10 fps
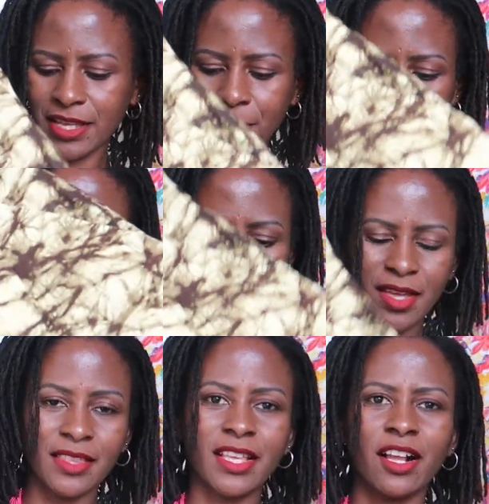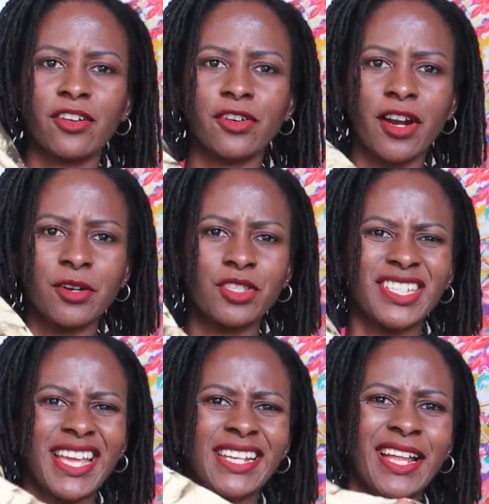The the
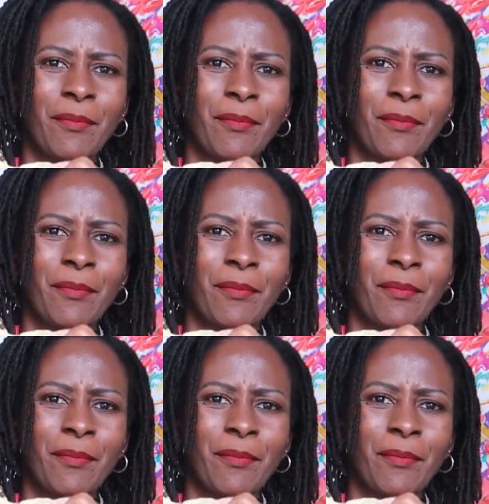crouch ended